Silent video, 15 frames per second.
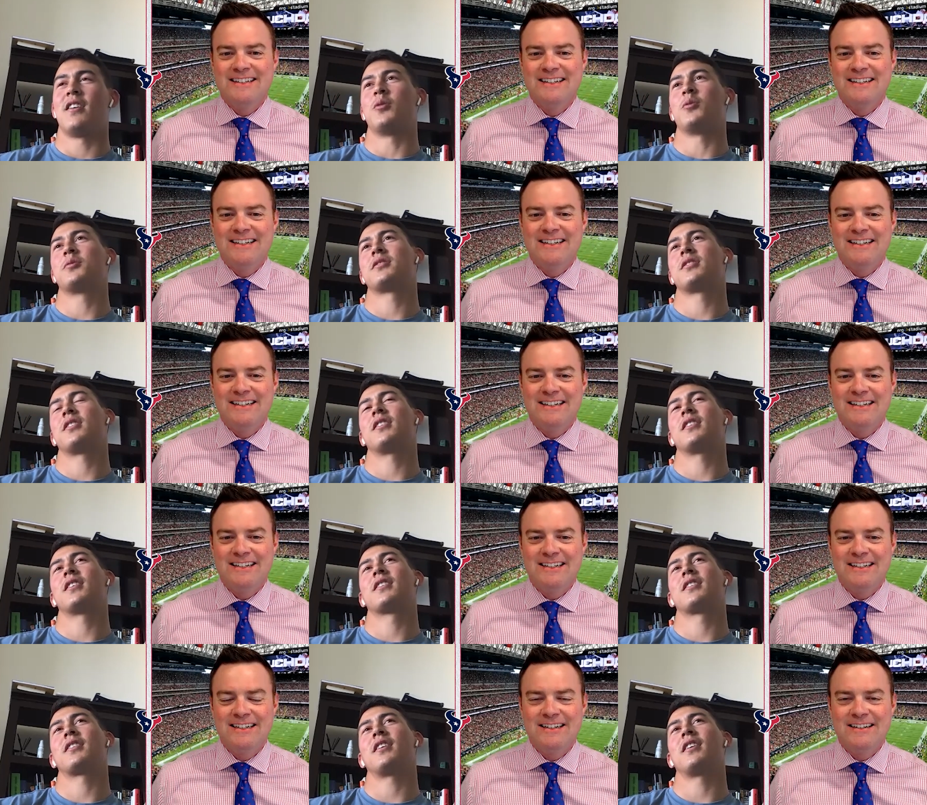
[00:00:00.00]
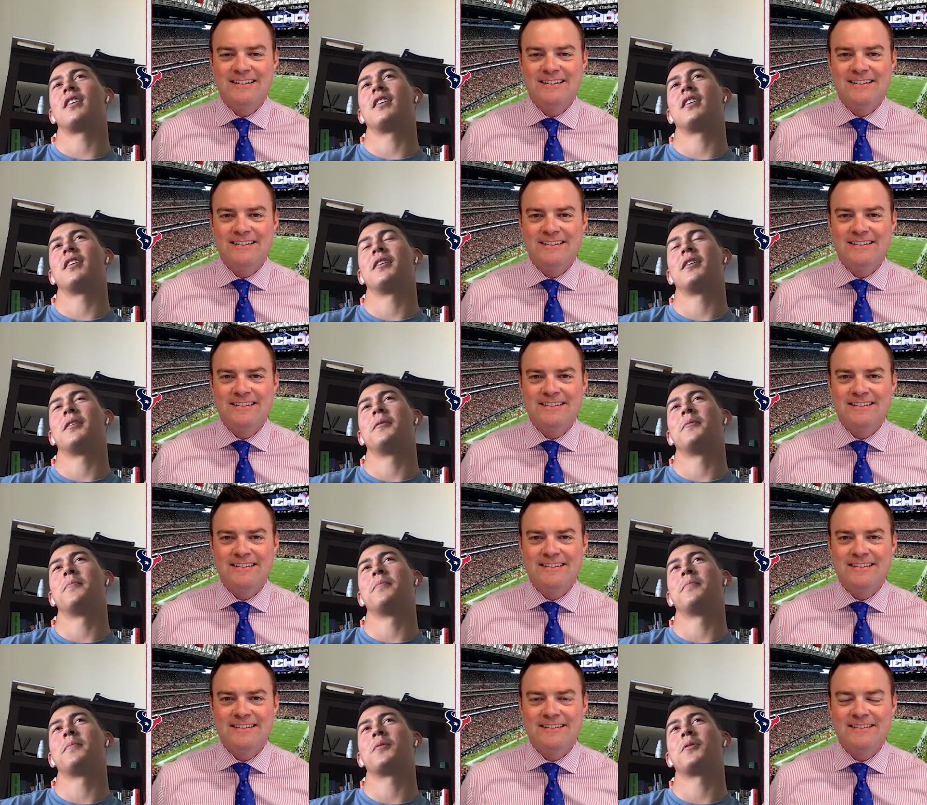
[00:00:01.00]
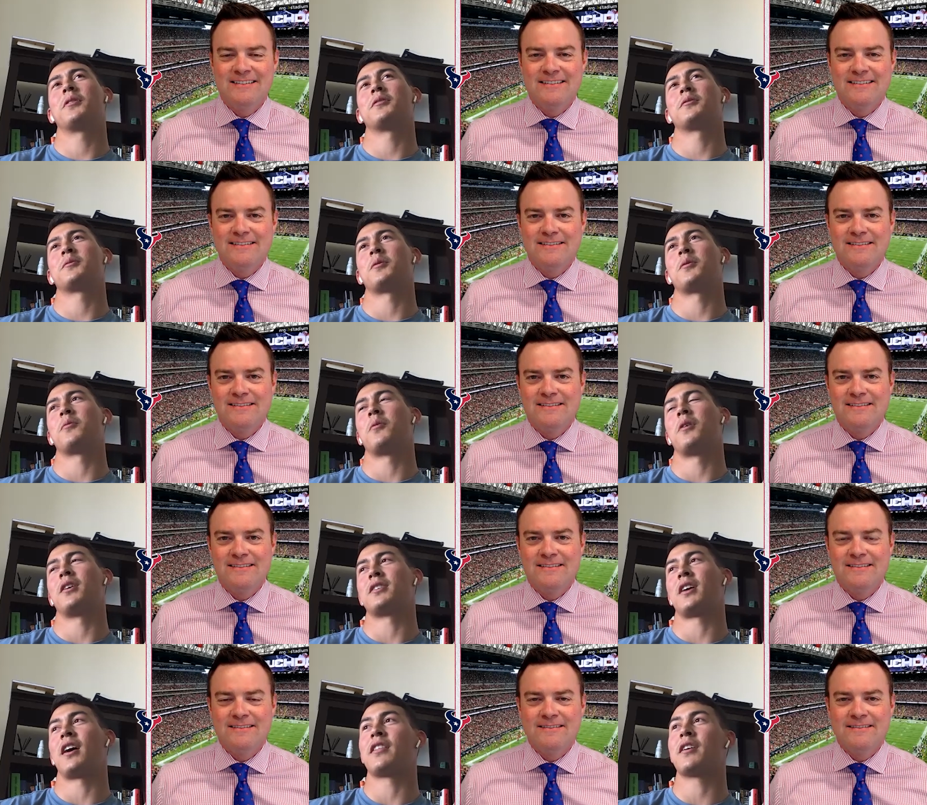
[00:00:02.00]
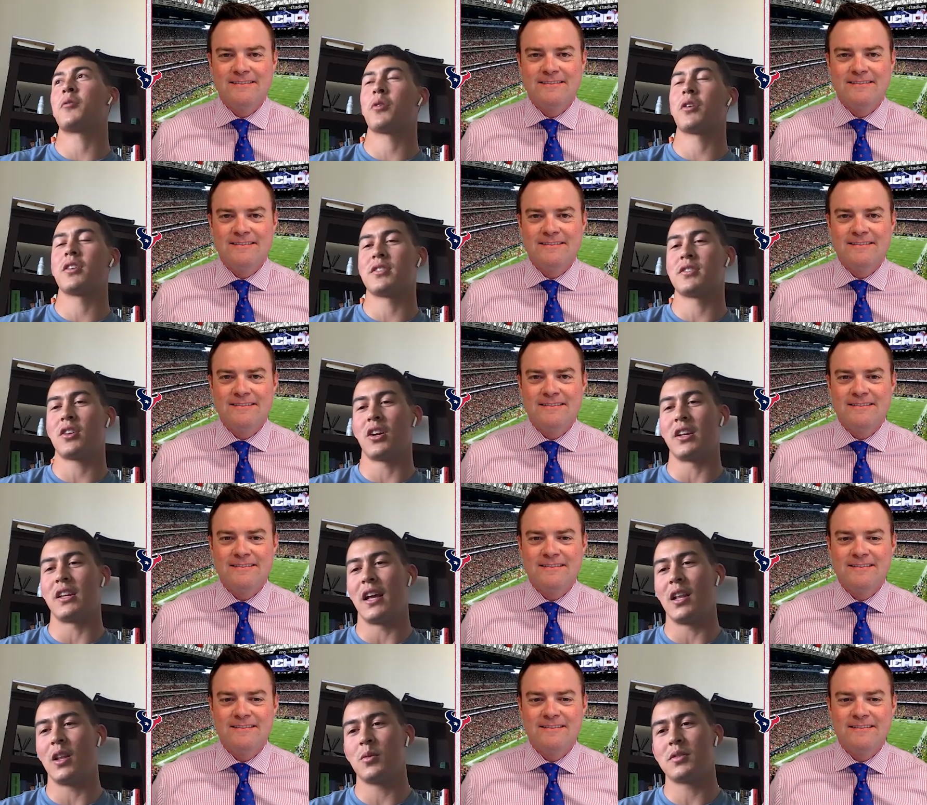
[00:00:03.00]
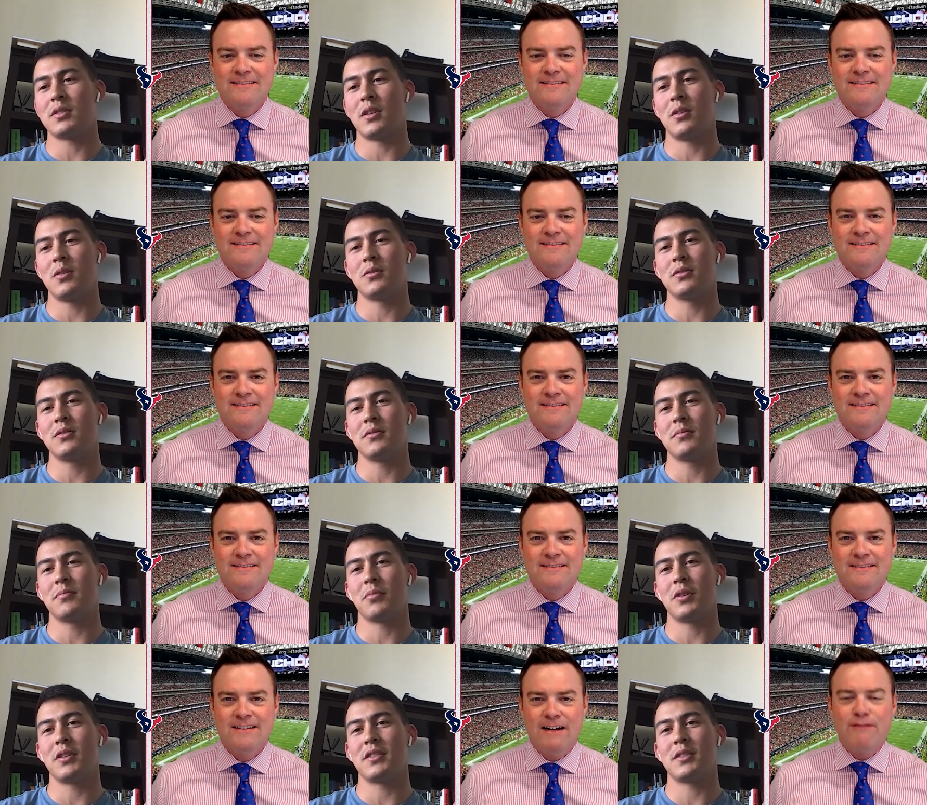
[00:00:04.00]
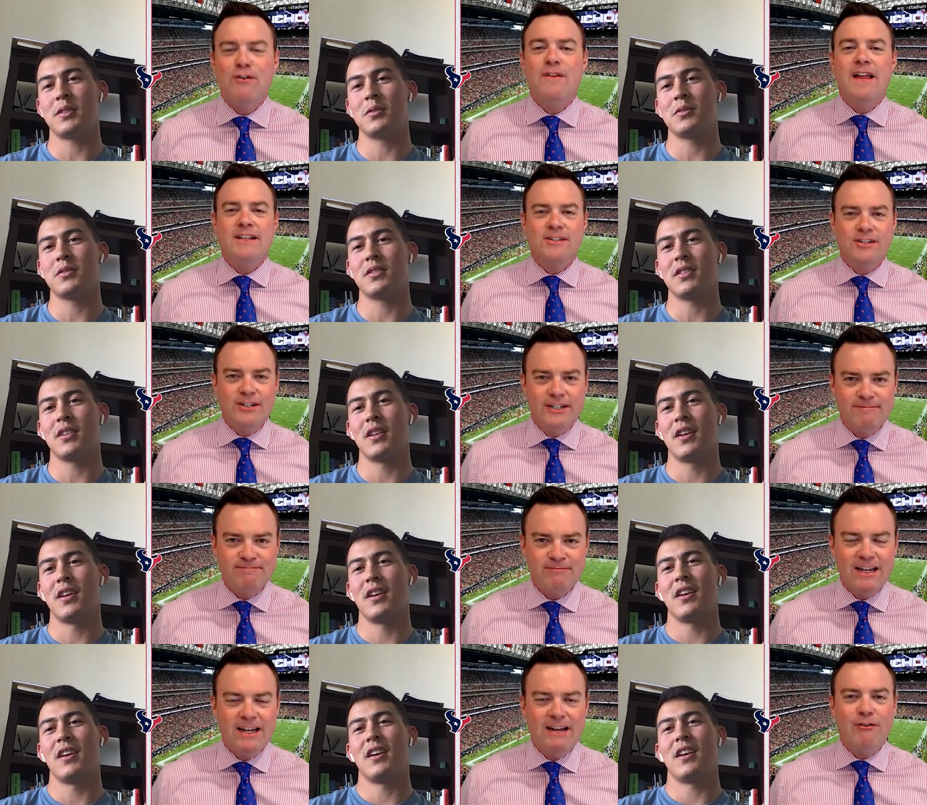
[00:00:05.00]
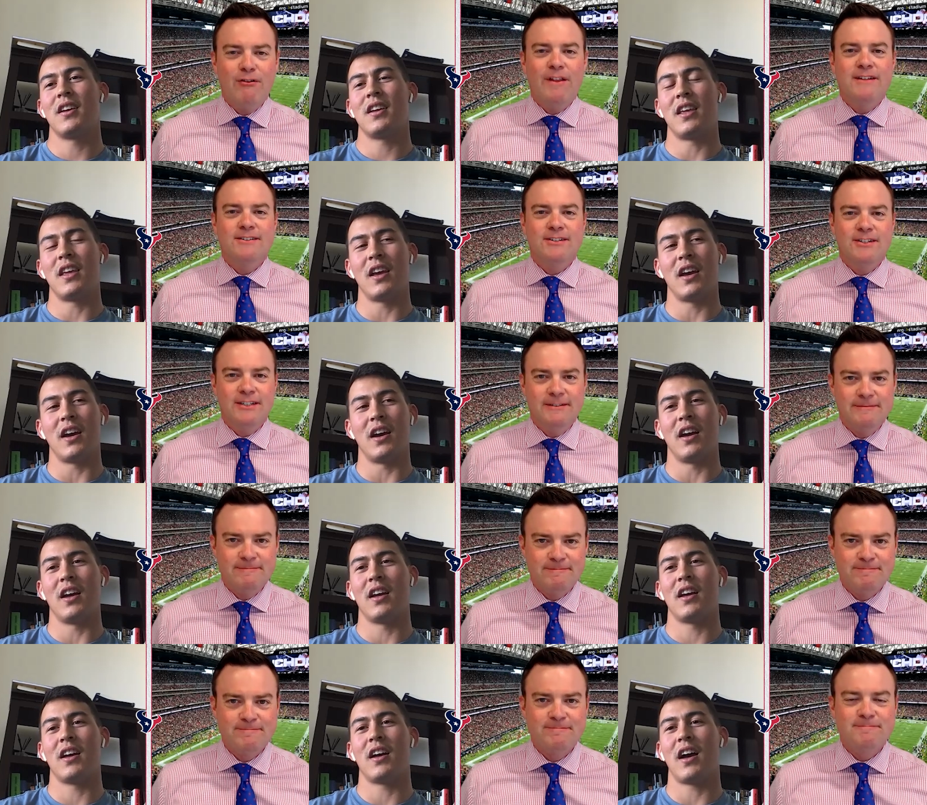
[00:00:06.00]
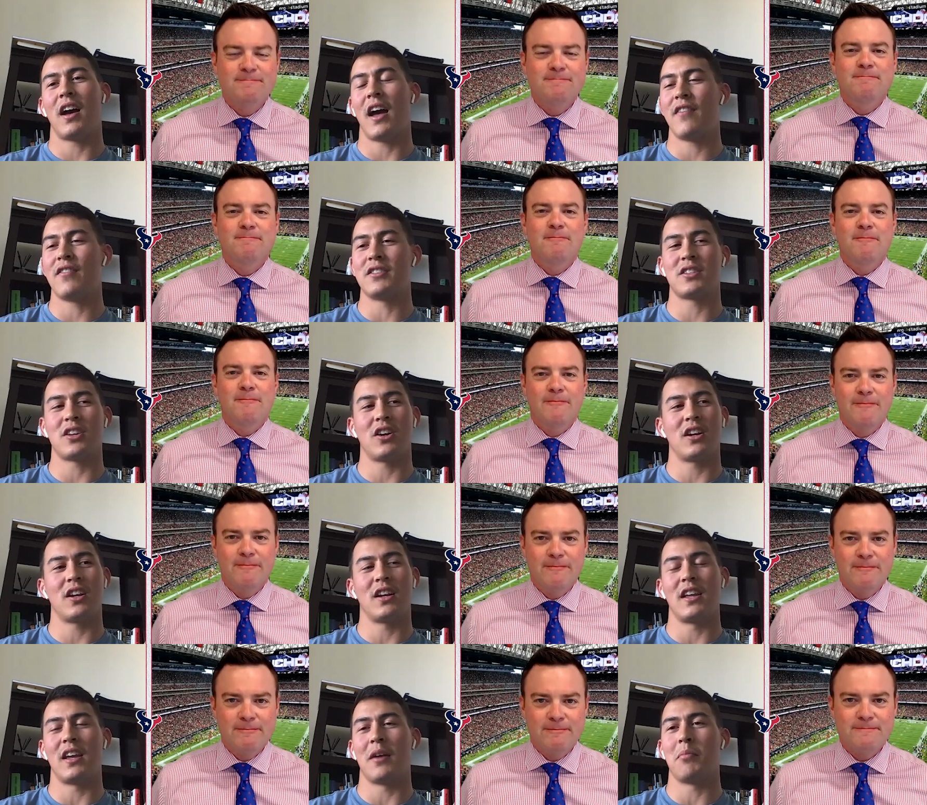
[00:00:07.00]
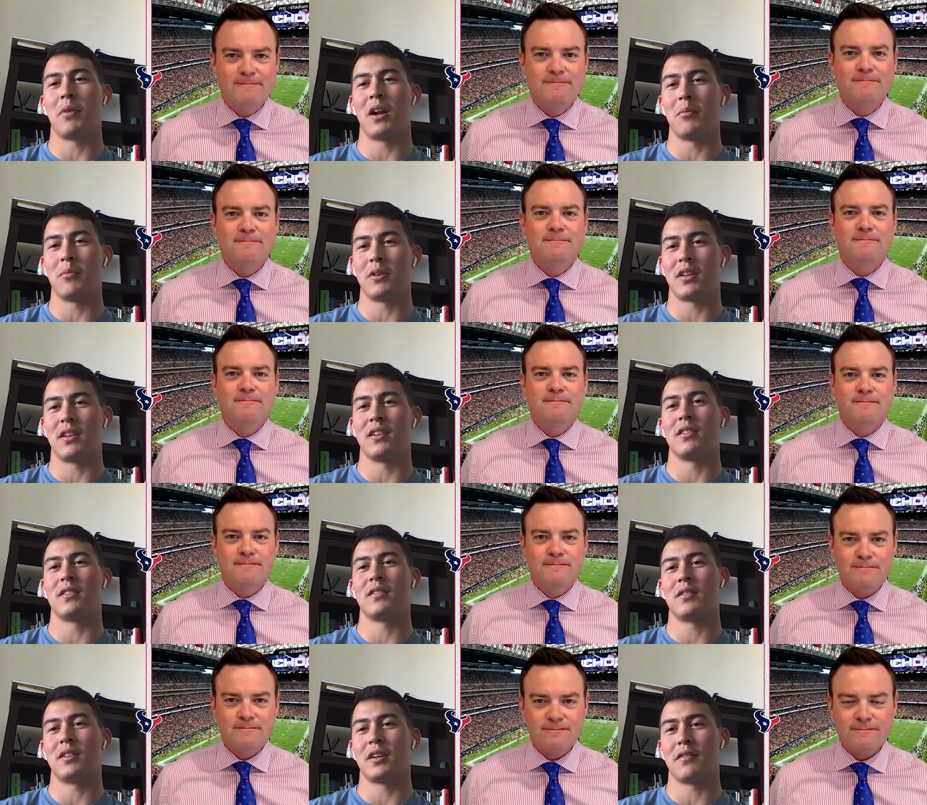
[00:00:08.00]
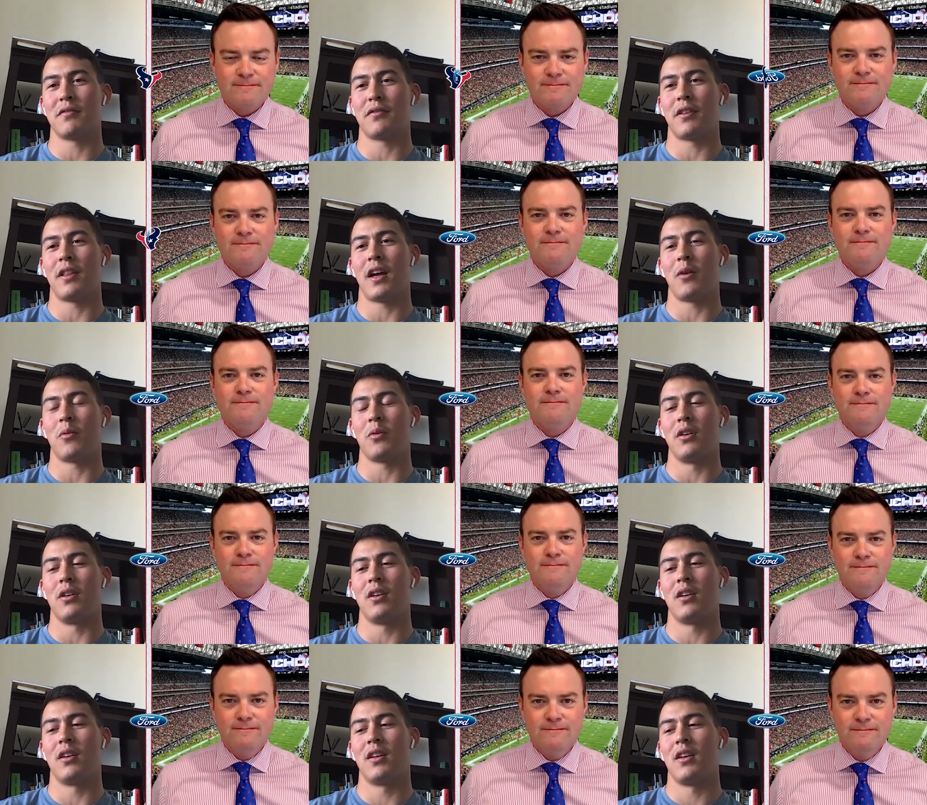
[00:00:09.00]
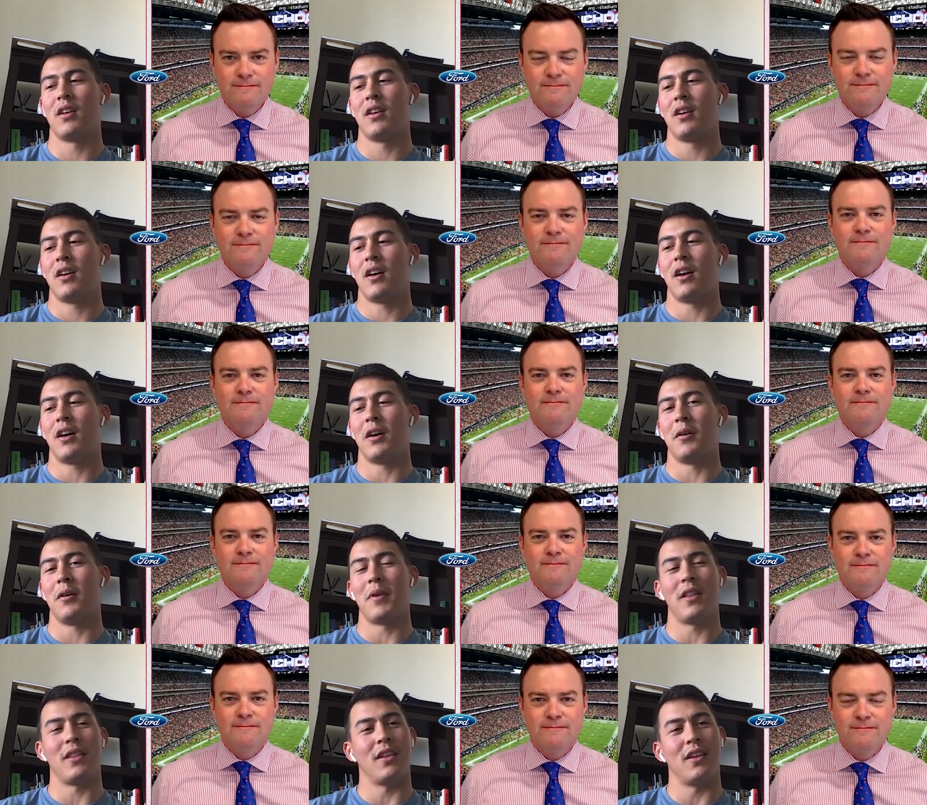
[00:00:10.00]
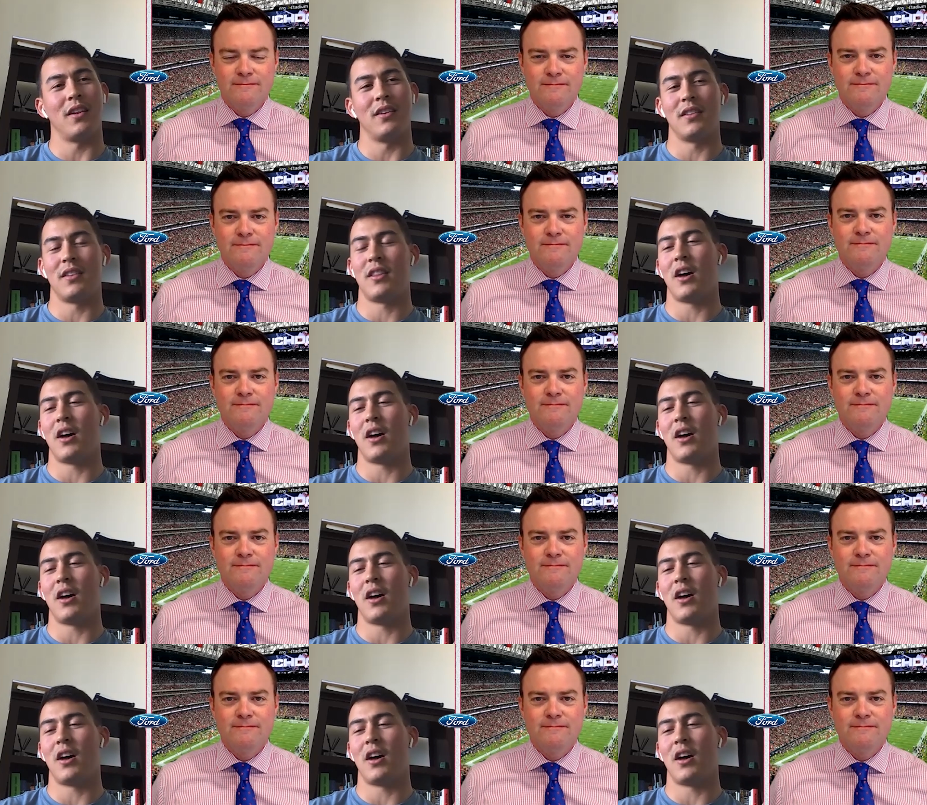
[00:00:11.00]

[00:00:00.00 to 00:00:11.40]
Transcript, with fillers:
Speaker 1: Ozark. What else do we watch? I think we're going to start Yellowstone pretty soon. That's good. Yeah, I've heard that's good. Yeah. I haven't started it yet, but I'm looking for that one. And then